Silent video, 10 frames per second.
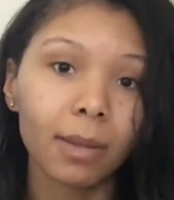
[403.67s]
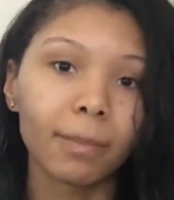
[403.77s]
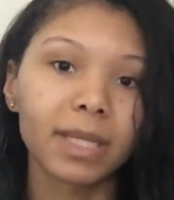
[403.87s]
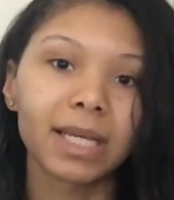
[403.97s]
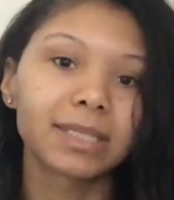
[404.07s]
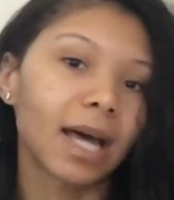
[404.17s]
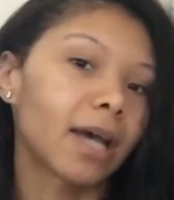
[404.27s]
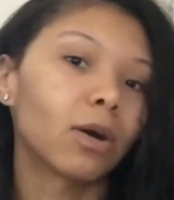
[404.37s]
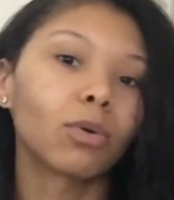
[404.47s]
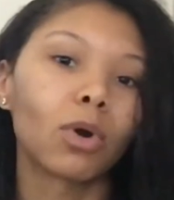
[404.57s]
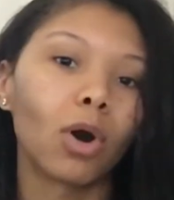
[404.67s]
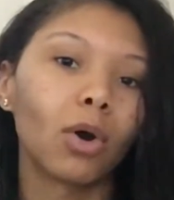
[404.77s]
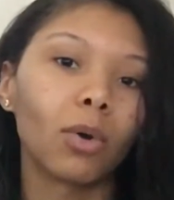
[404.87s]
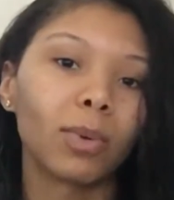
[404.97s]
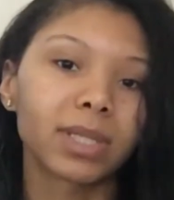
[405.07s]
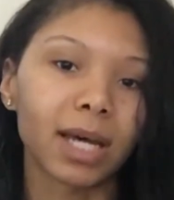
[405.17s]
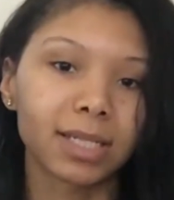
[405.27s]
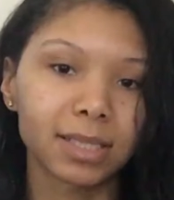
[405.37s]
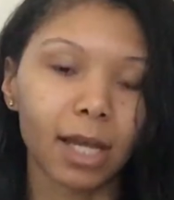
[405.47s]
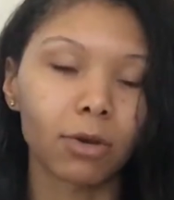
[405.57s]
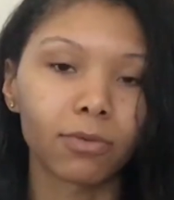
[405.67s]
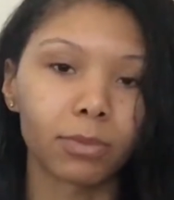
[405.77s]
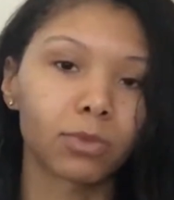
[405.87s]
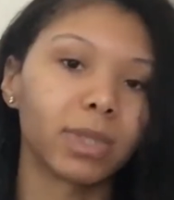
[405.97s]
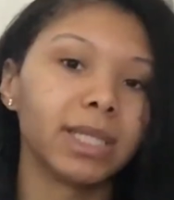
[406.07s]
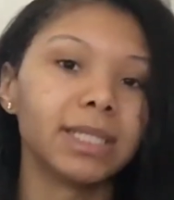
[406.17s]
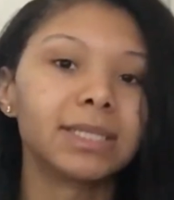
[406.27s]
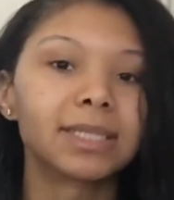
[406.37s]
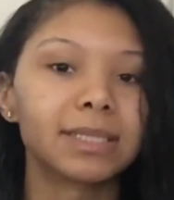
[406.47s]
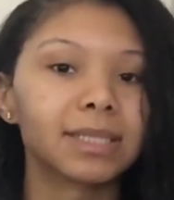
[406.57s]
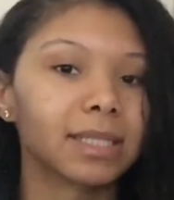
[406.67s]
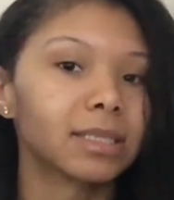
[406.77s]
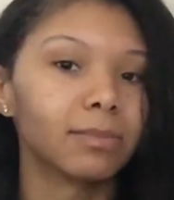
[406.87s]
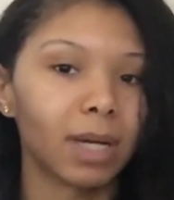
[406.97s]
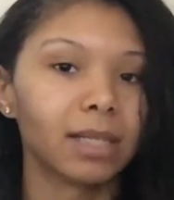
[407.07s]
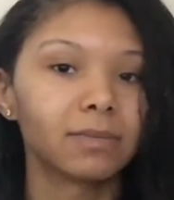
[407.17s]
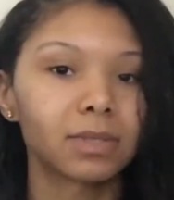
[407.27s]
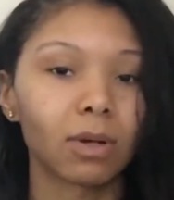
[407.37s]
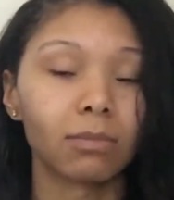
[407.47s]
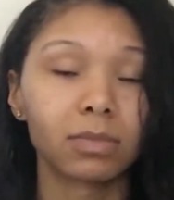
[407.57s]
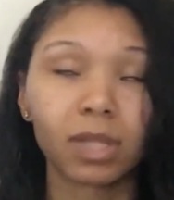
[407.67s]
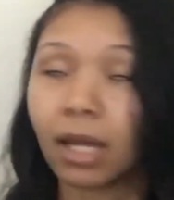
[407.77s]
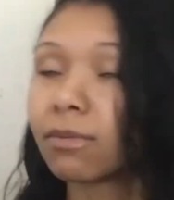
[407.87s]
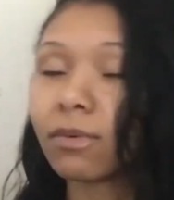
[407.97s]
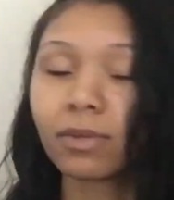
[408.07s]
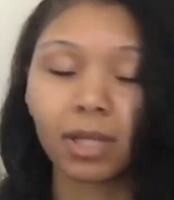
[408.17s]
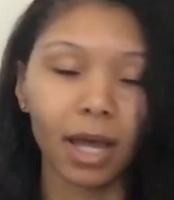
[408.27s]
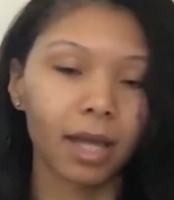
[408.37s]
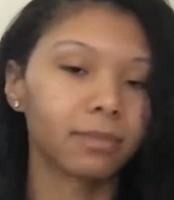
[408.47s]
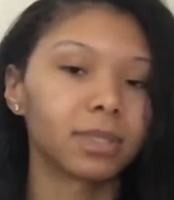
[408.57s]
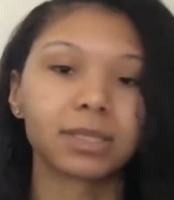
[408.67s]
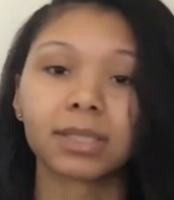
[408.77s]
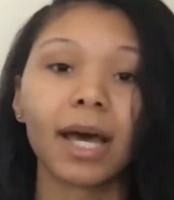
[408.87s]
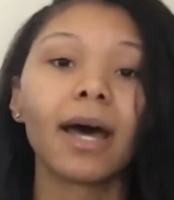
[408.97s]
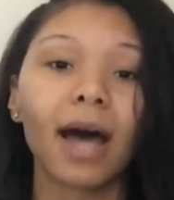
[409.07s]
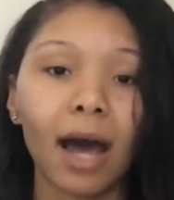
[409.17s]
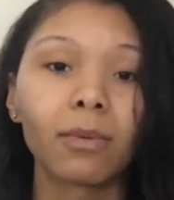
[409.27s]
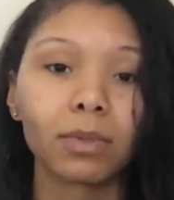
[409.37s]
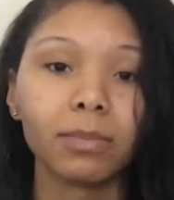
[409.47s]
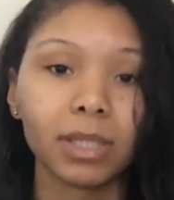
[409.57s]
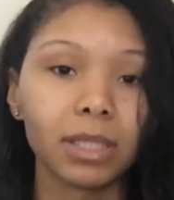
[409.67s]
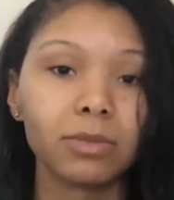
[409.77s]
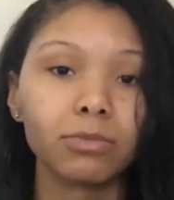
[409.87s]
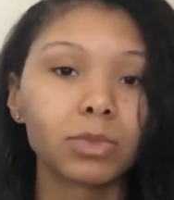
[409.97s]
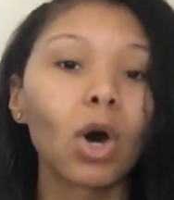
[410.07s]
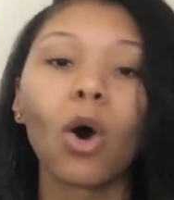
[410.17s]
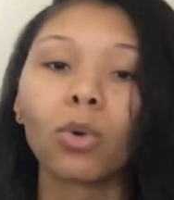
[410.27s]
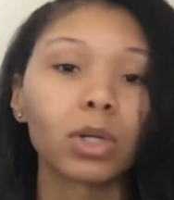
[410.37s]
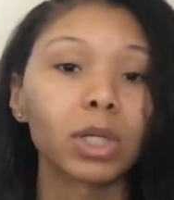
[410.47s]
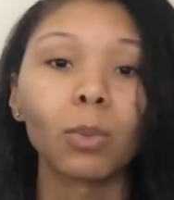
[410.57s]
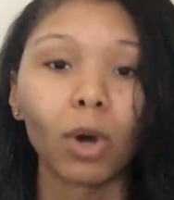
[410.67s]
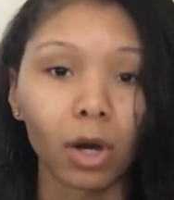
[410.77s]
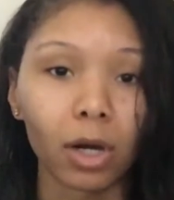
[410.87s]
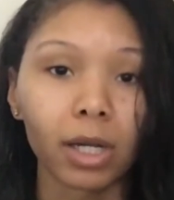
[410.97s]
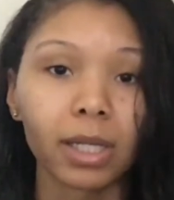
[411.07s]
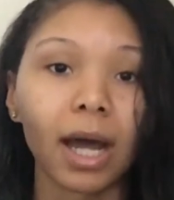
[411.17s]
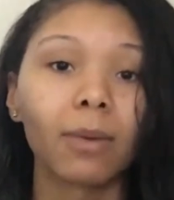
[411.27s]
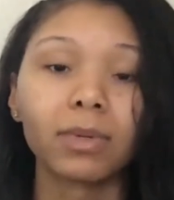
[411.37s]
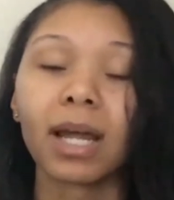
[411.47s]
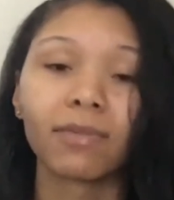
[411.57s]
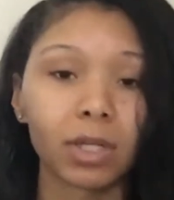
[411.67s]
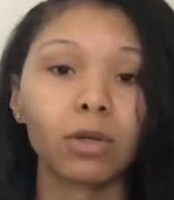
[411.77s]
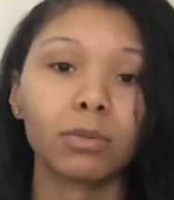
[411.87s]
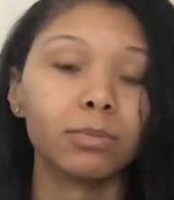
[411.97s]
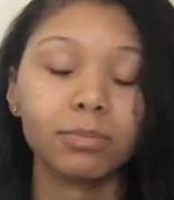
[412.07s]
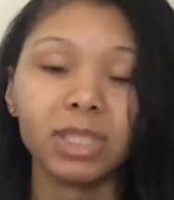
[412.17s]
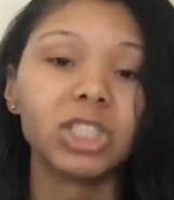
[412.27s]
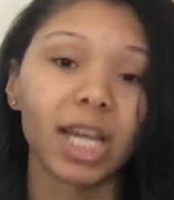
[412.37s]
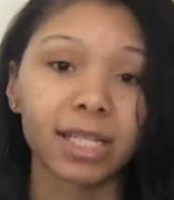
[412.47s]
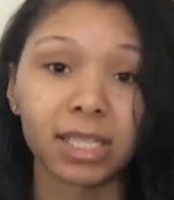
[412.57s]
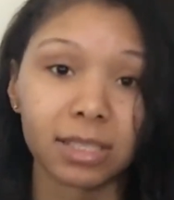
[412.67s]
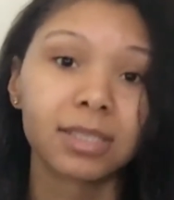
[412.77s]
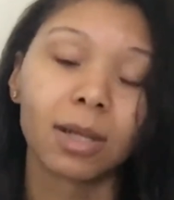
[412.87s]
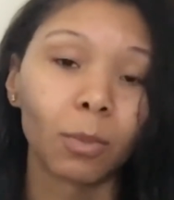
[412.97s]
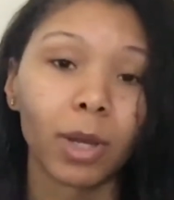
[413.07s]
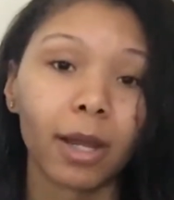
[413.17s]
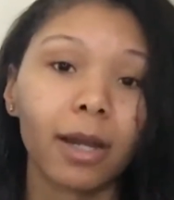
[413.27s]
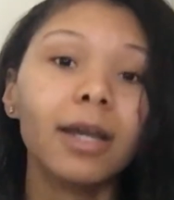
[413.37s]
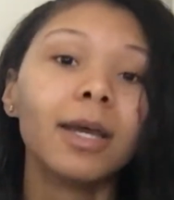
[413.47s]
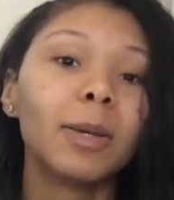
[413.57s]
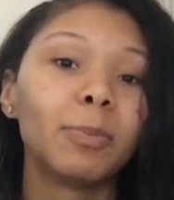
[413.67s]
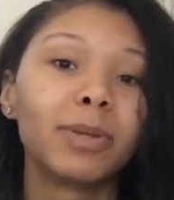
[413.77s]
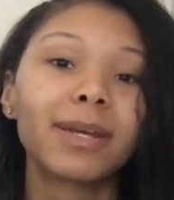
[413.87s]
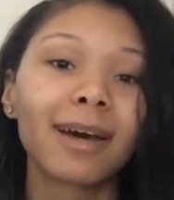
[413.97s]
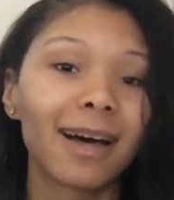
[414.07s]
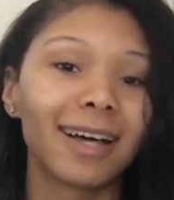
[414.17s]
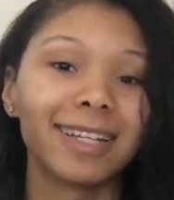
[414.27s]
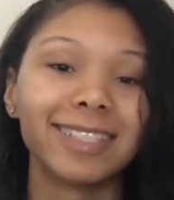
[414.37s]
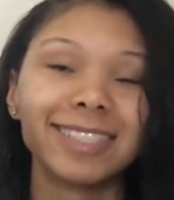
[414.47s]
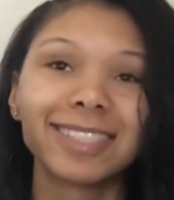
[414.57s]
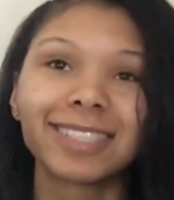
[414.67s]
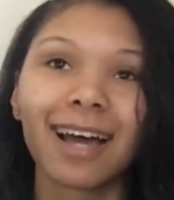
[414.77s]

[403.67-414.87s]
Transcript: because I don't go without a cycle from 3 to 6 months. So I'm thankful for that, because that I would be totally worried. I would have to go be checked in somewhere, because